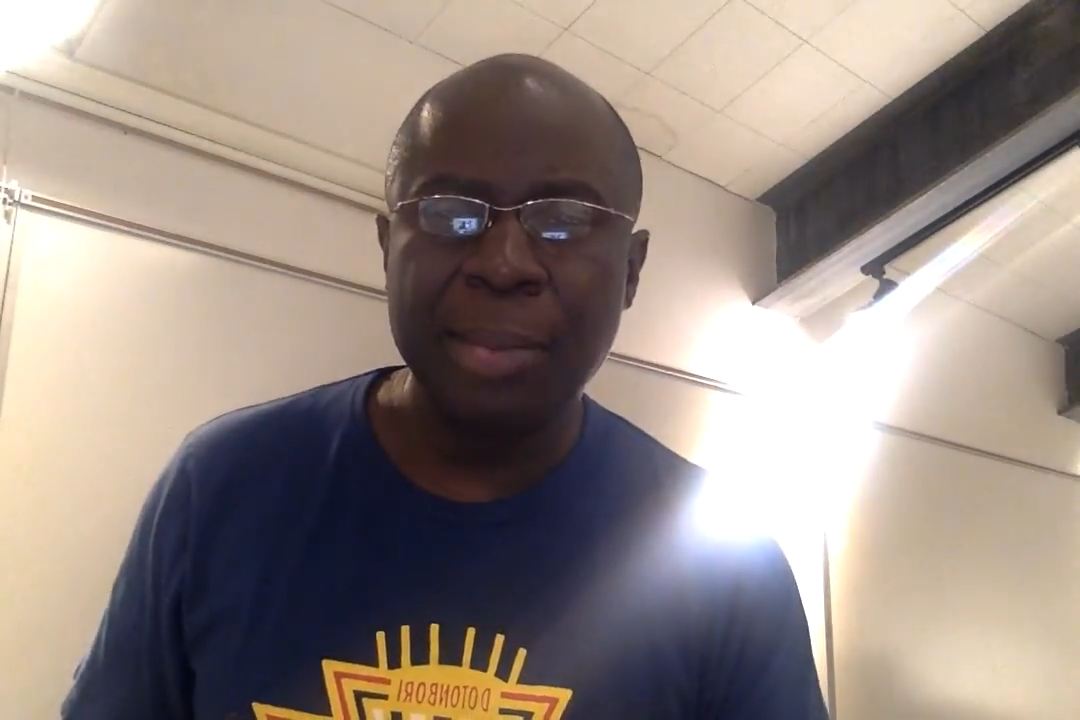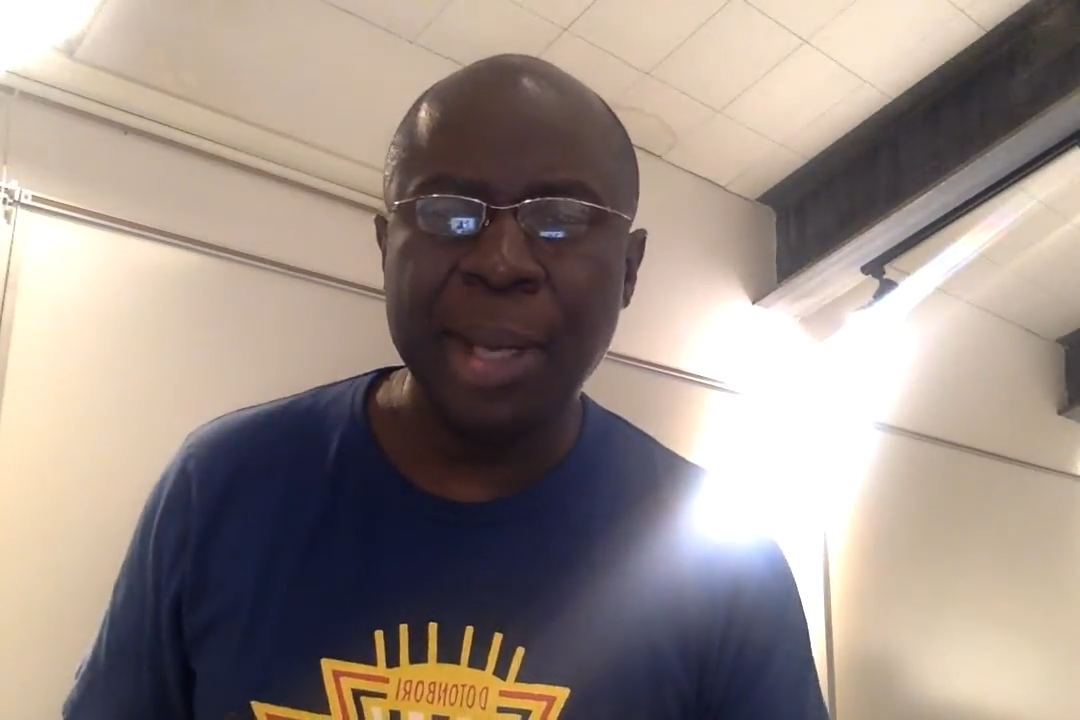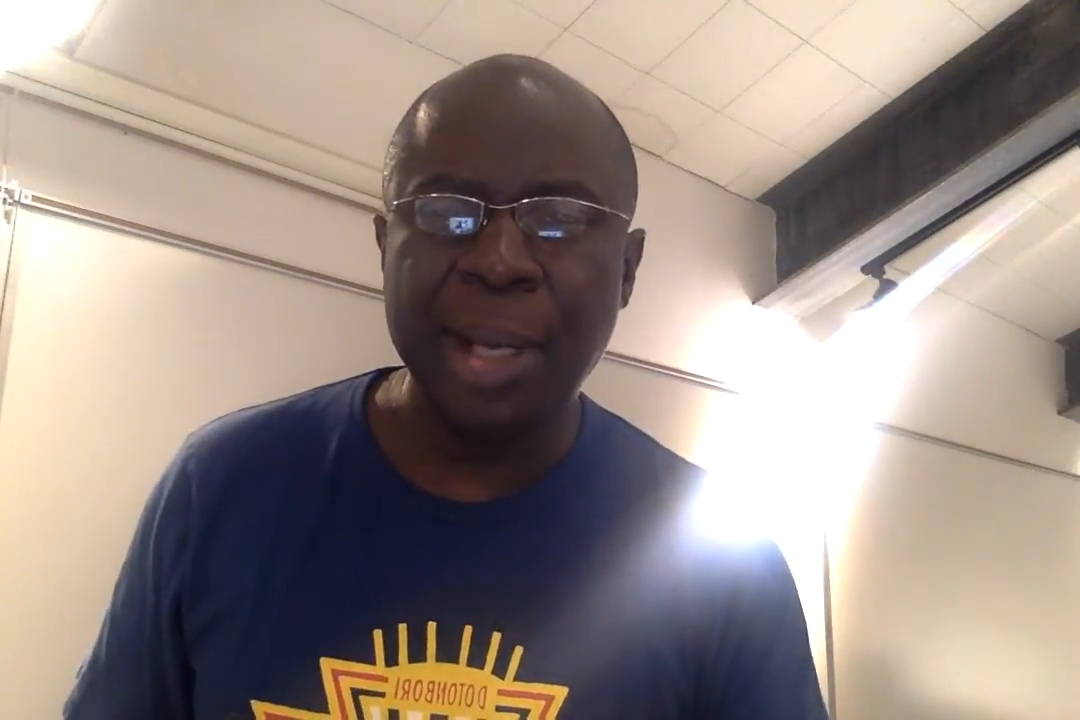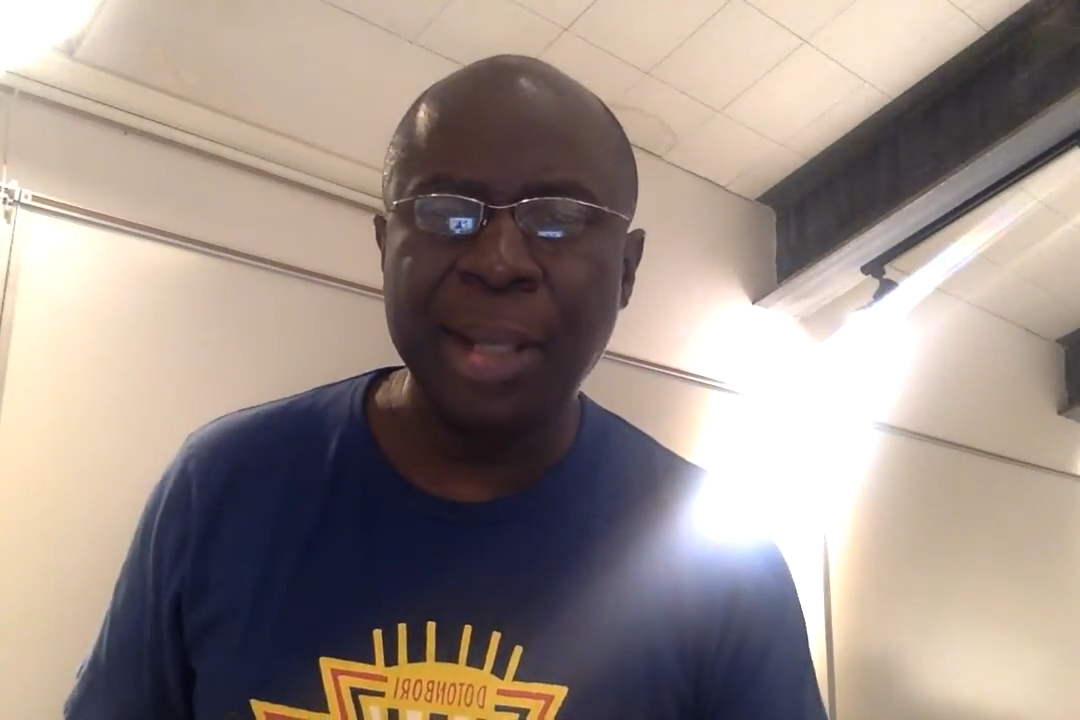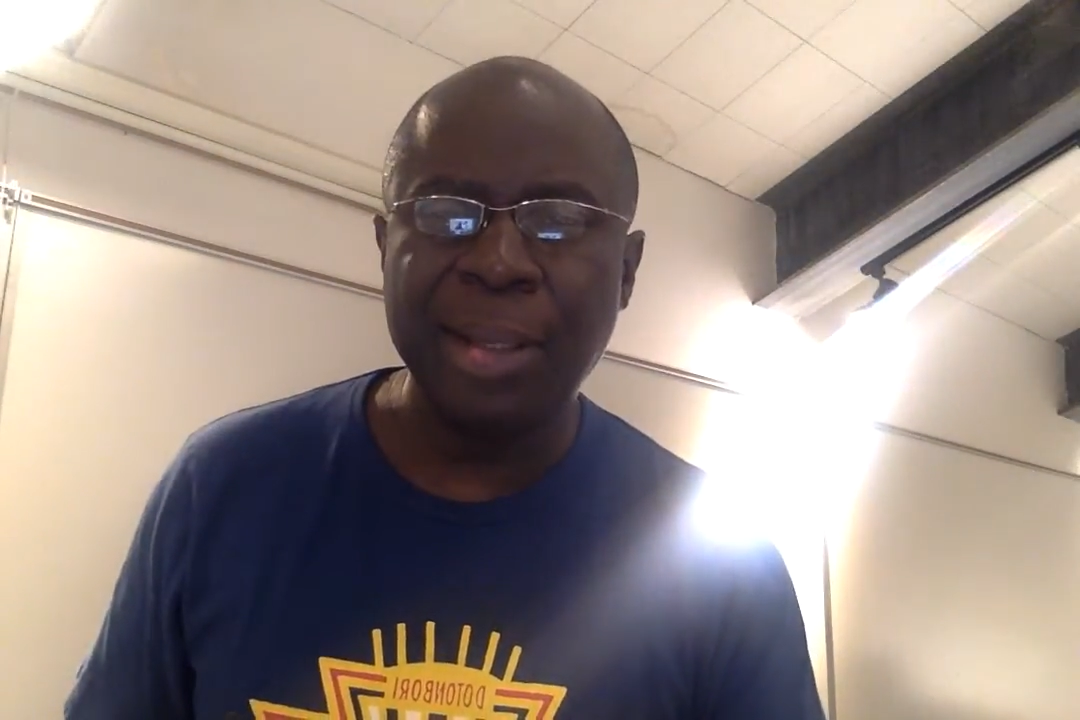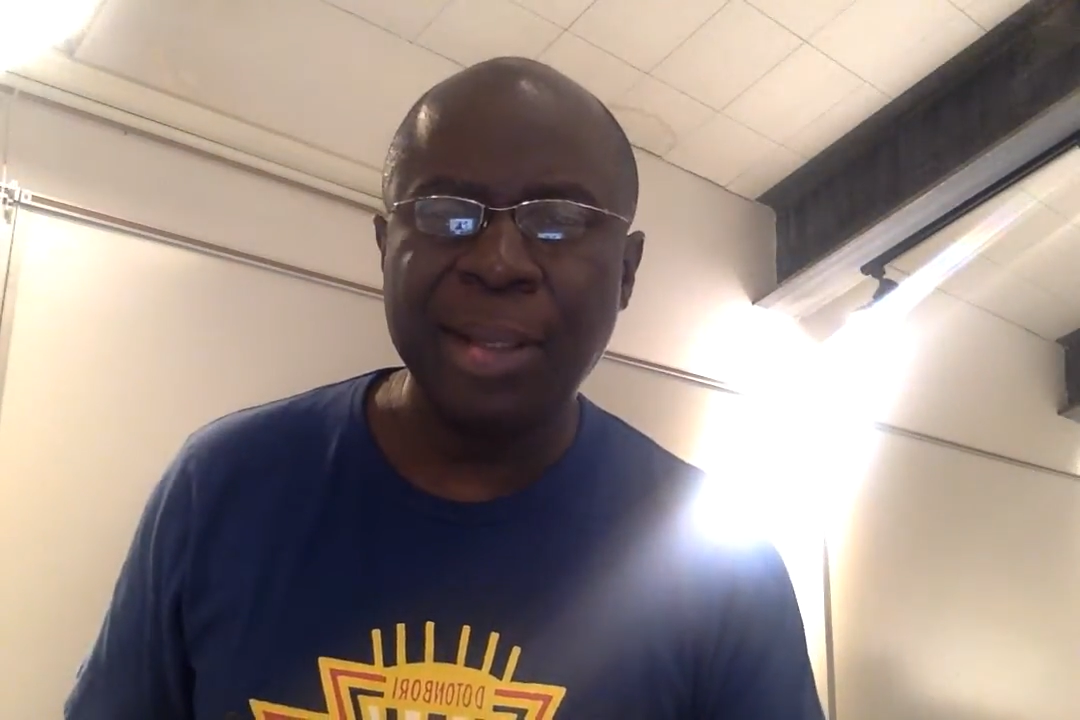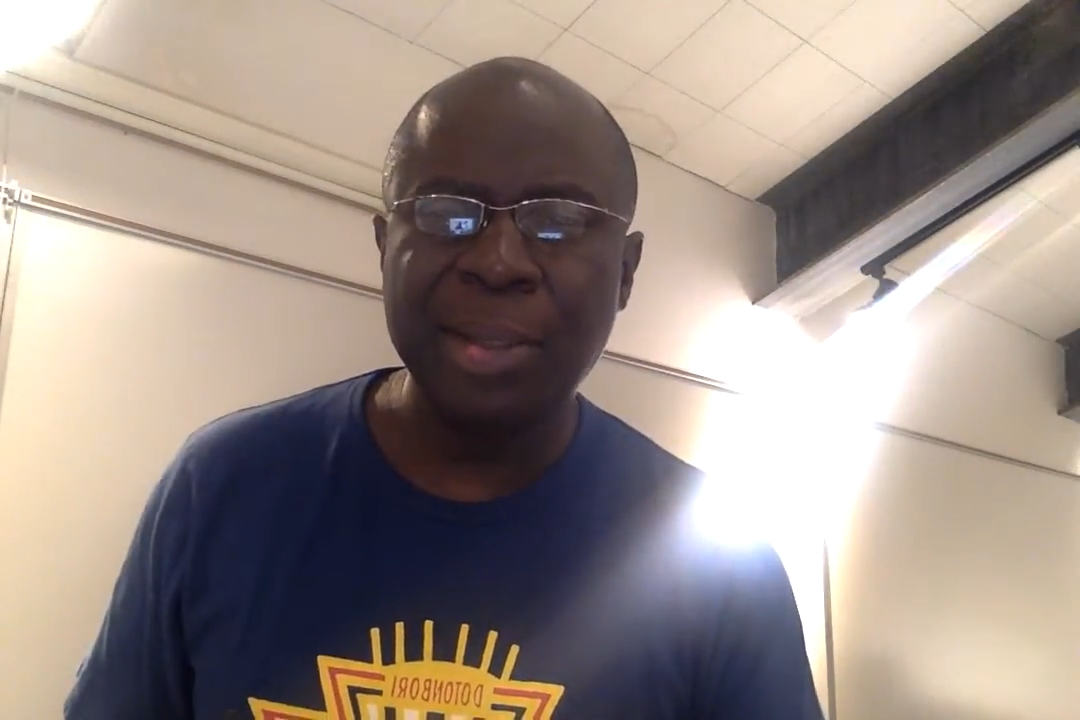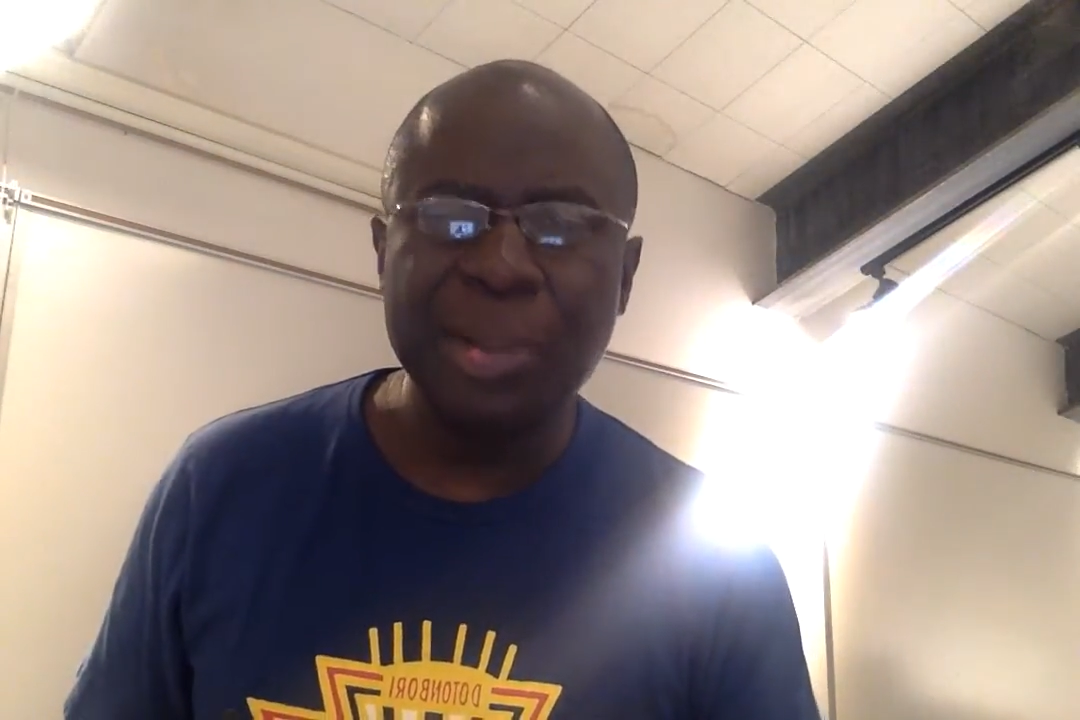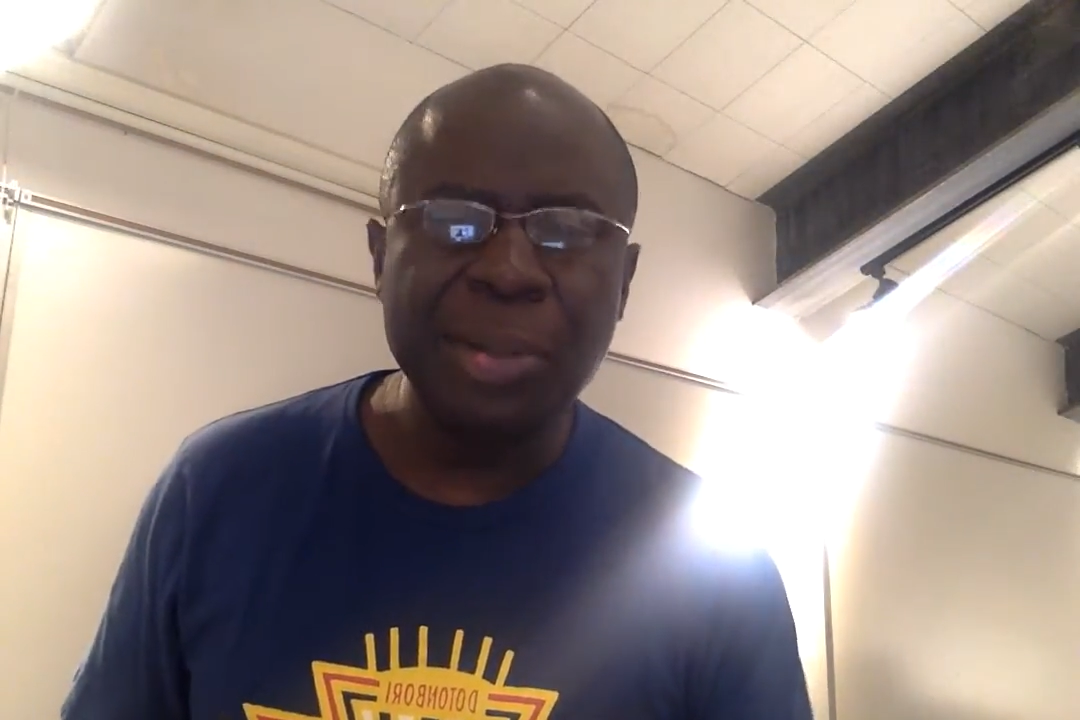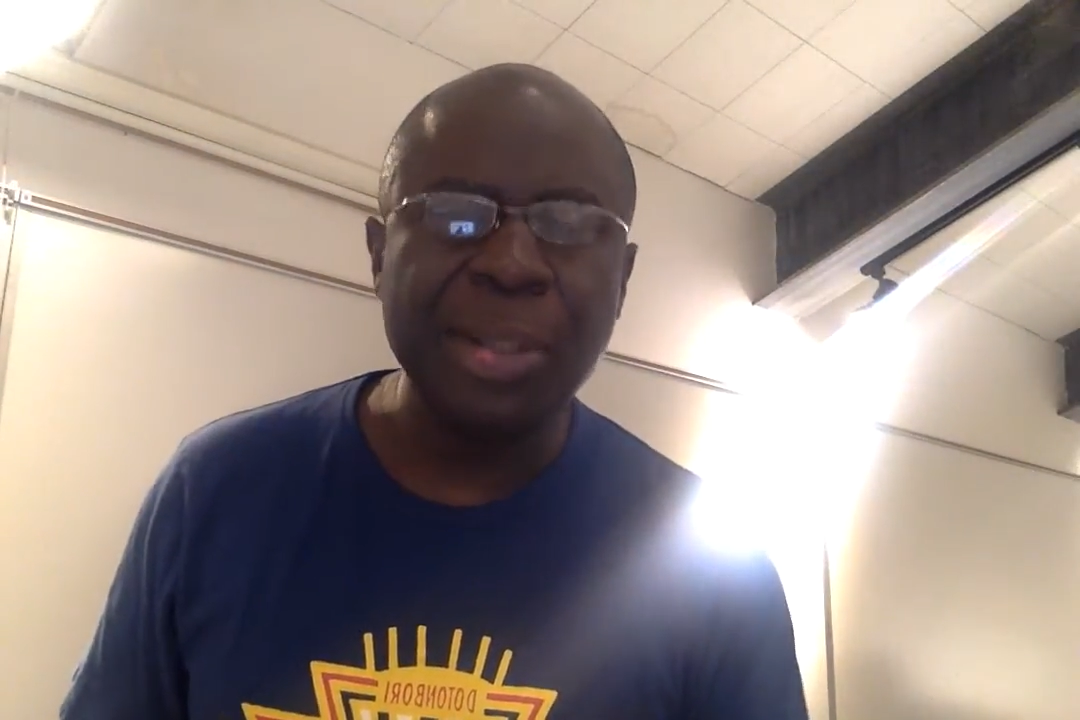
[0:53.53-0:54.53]
I
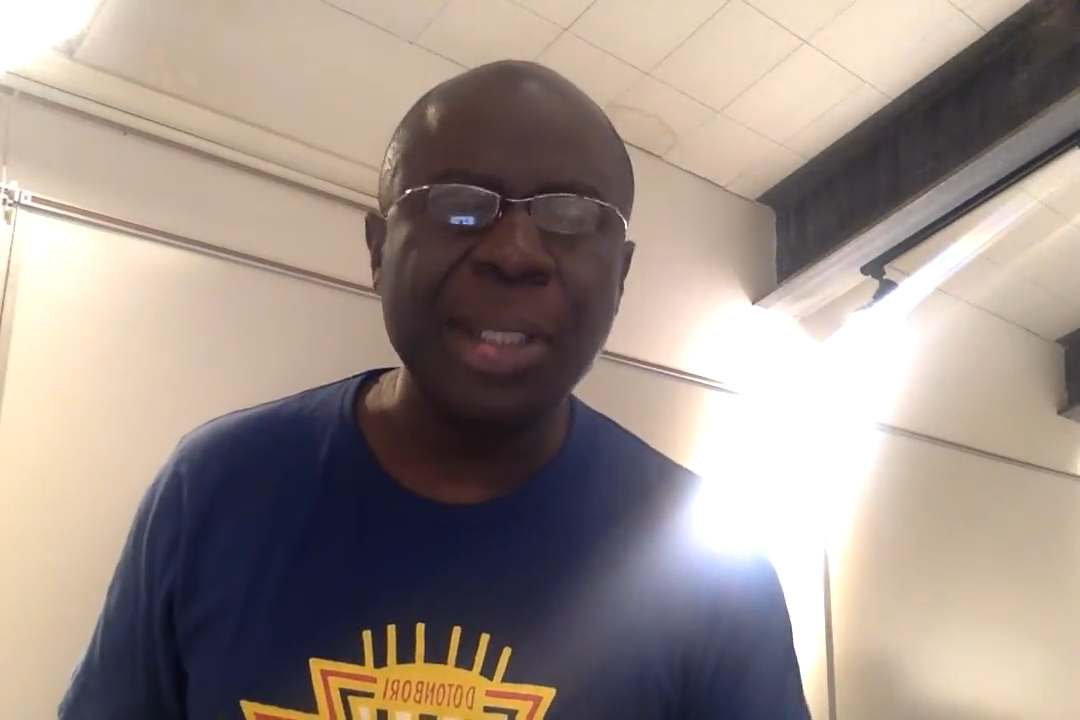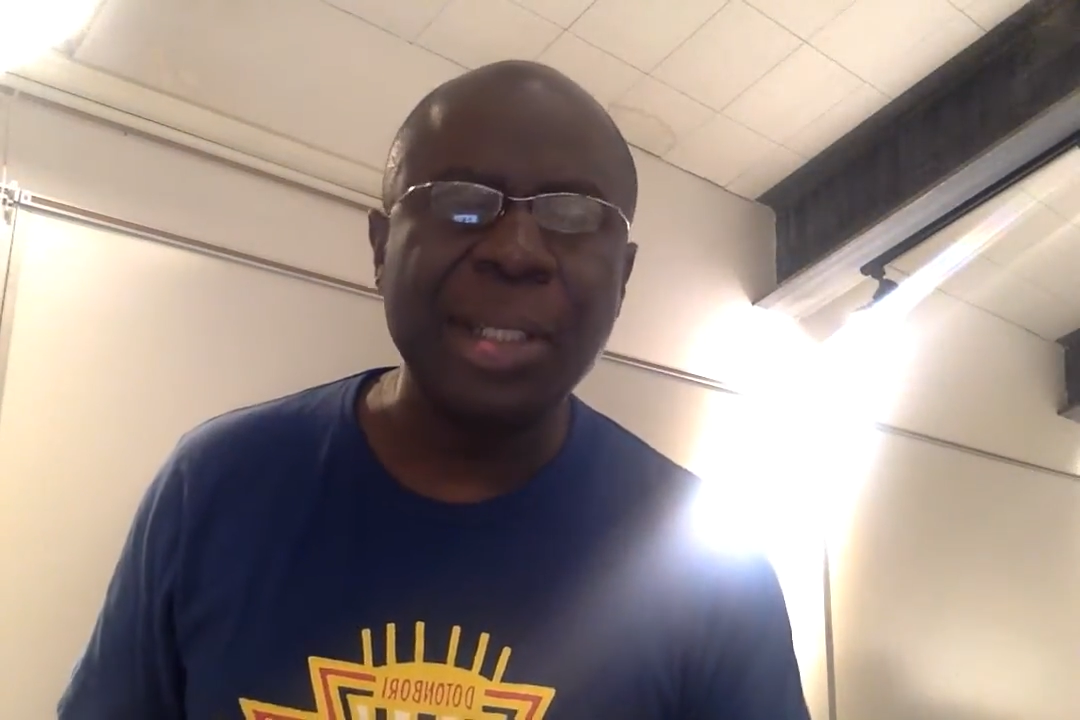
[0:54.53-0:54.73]
usually